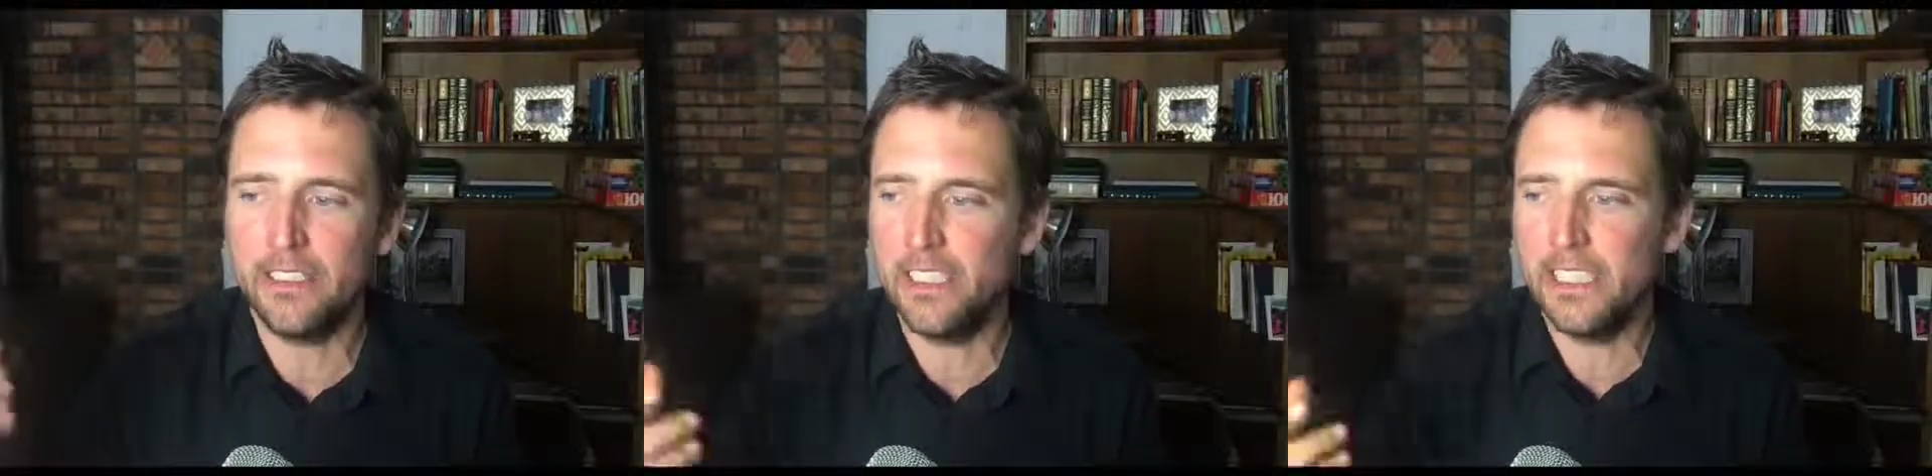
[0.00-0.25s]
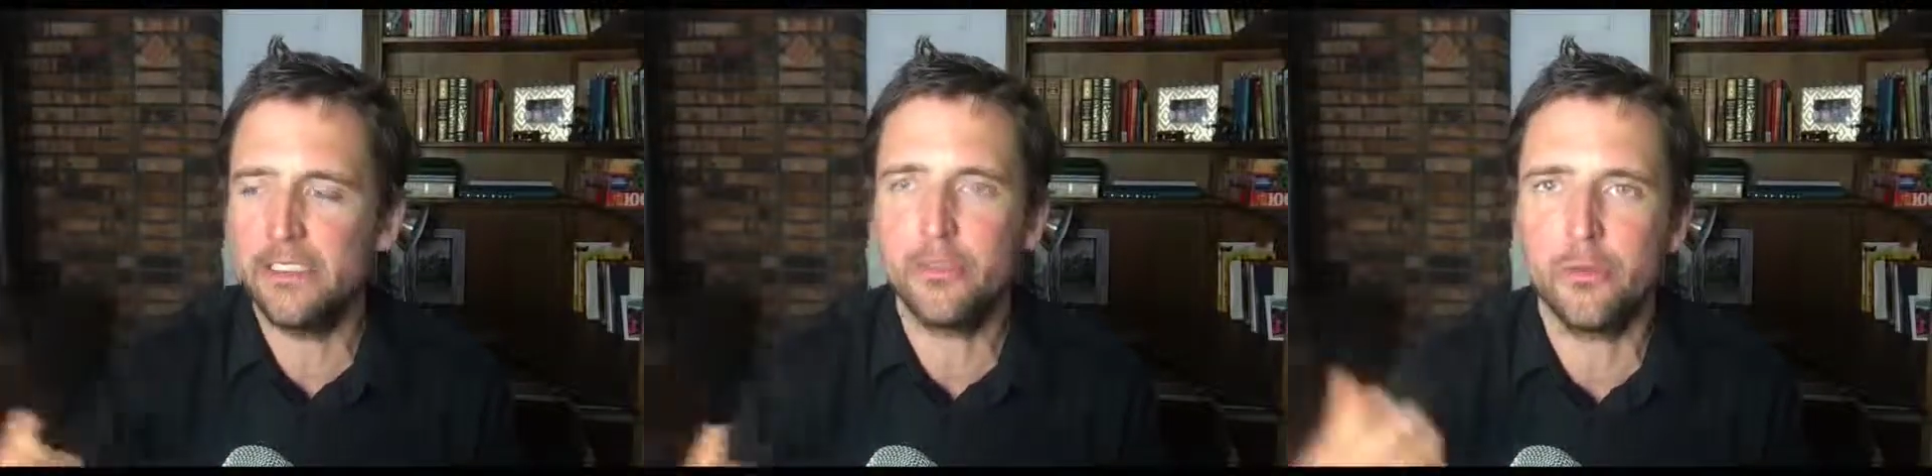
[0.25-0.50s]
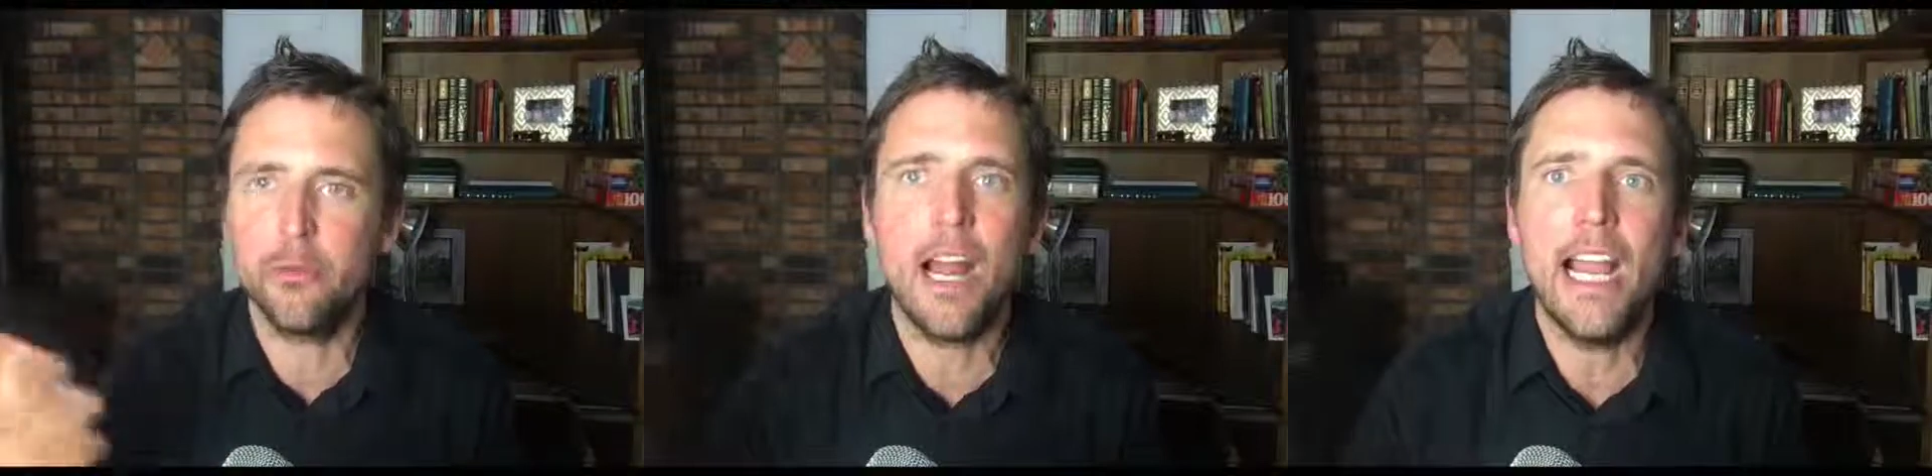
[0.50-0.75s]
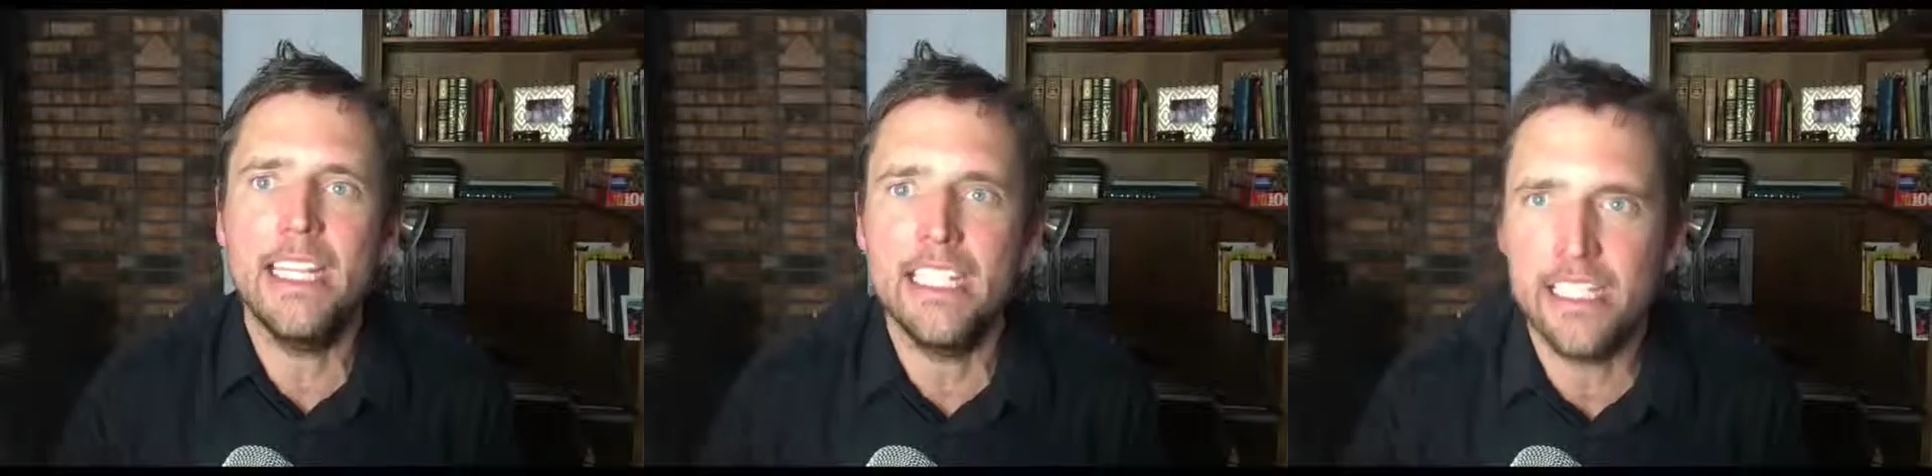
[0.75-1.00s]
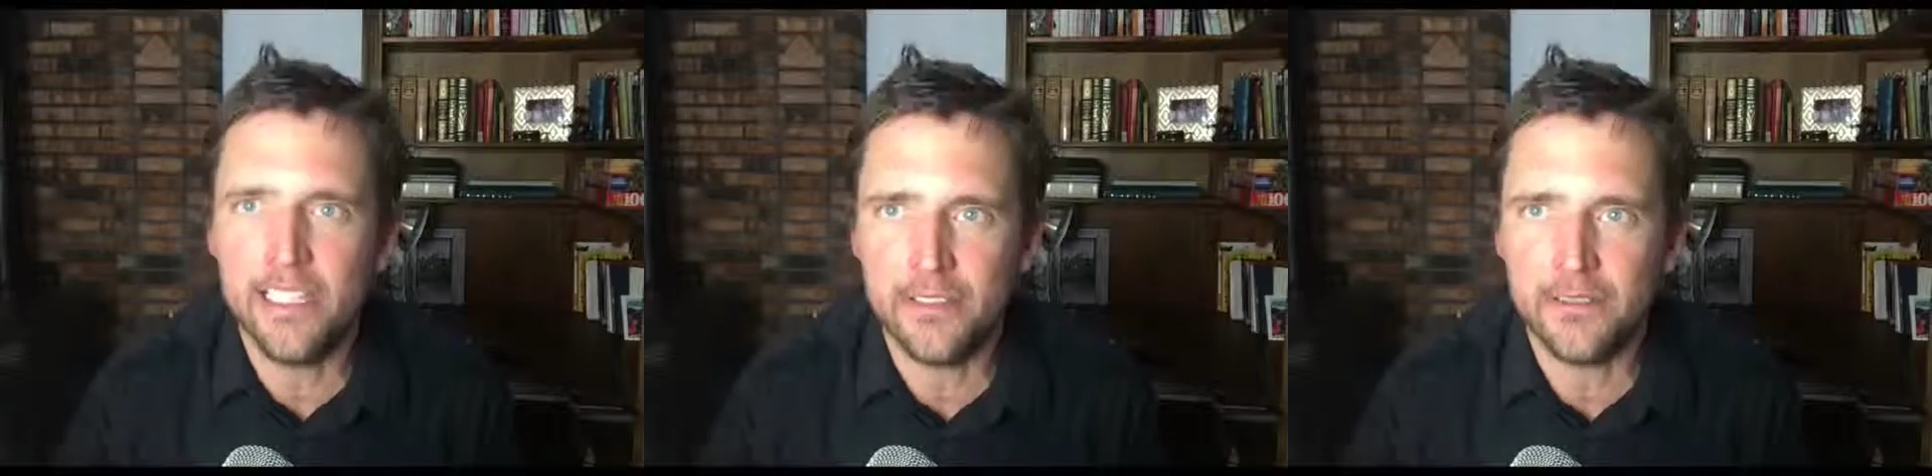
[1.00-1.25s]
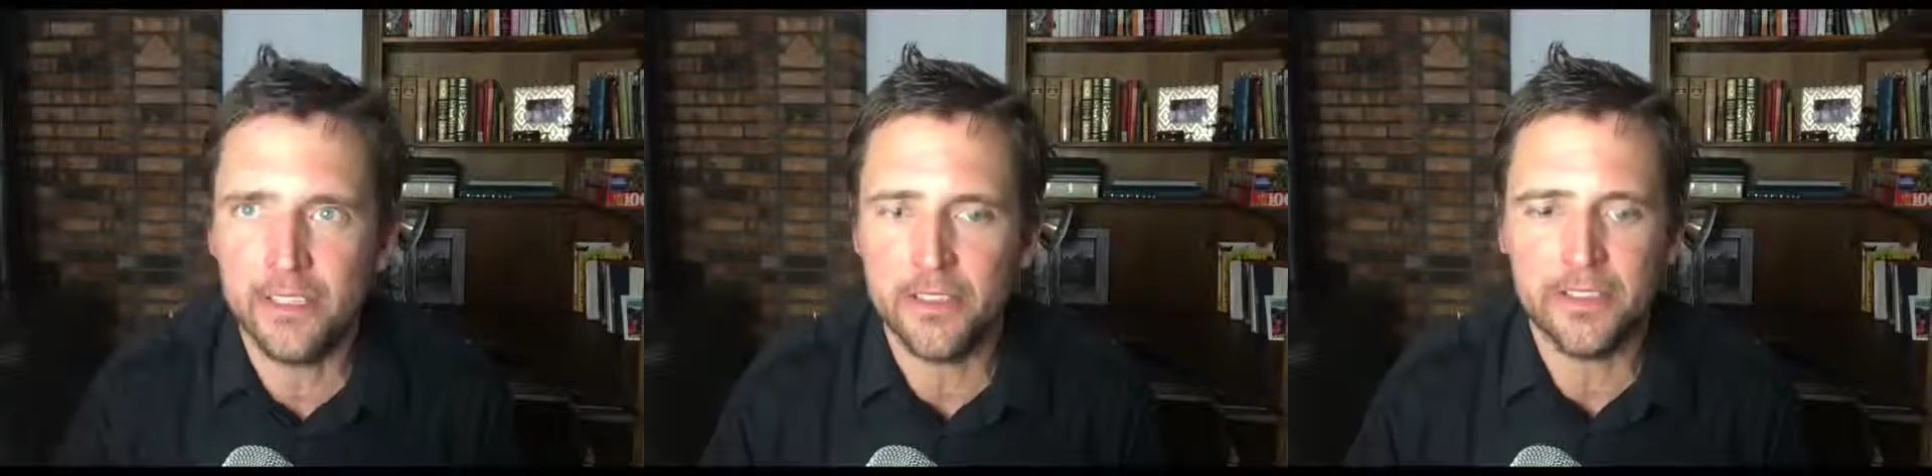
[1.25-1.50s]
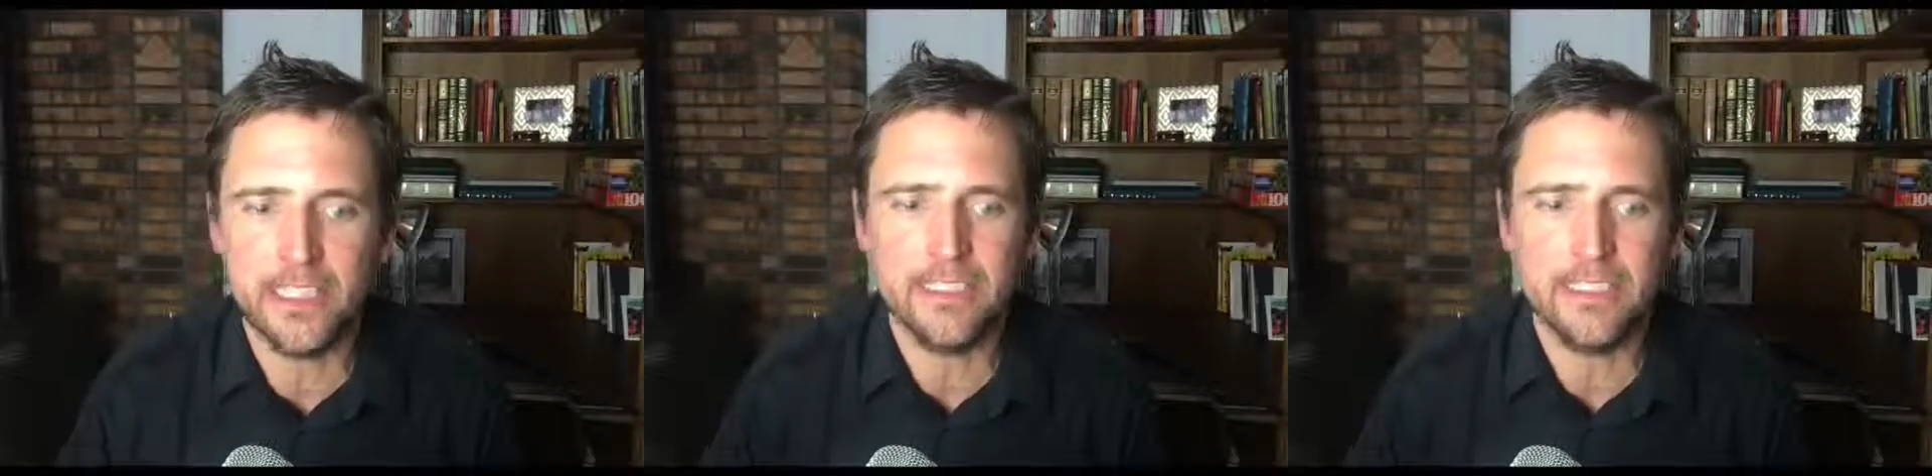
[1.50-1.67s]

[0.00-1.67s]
he's cried in interviews.